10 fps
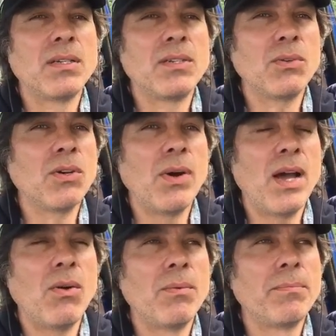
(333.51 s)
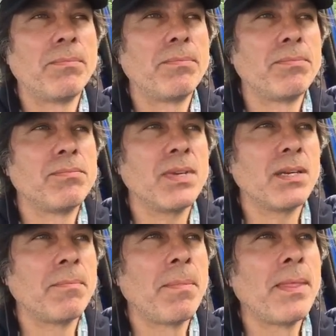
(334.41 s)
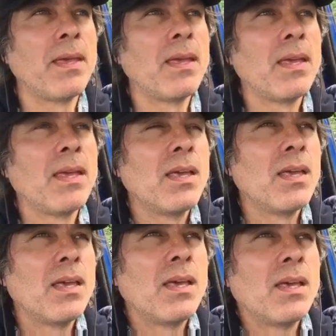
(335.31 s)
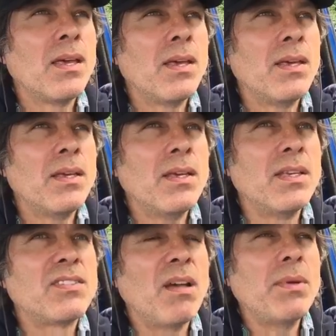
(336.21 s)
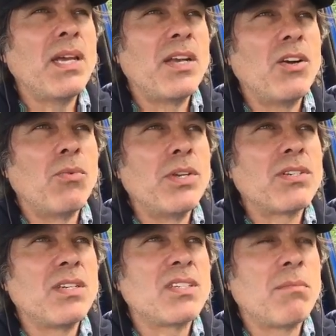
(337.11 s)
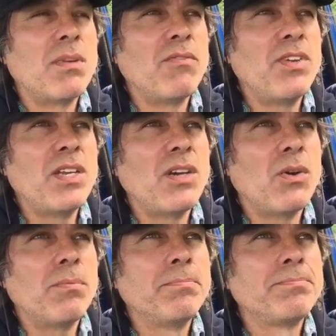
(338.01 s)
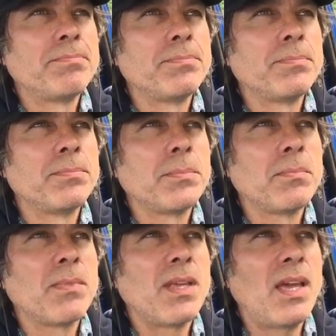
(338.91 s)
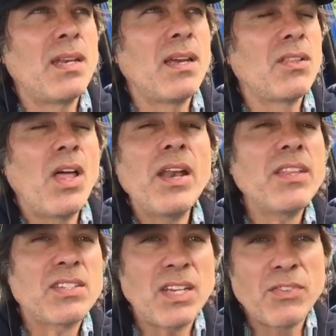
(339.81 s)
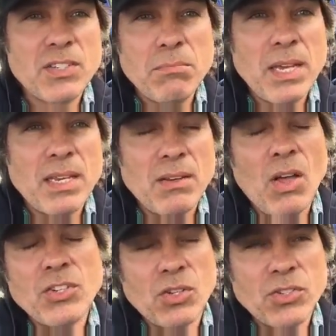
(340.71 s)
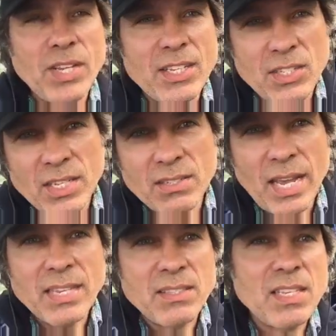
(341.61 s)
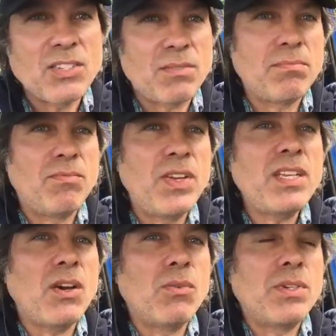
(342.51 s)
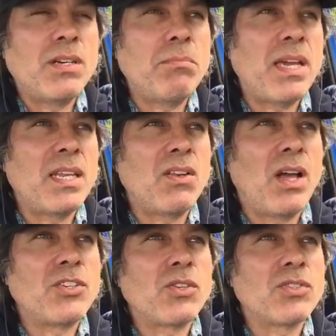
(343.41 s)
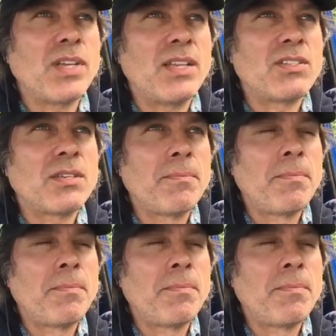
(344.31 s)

Don't know how, but somebody I know recently sent me a video, and a lot of this stuff doesn't make any logical sense, as this video didn't make any logical sense.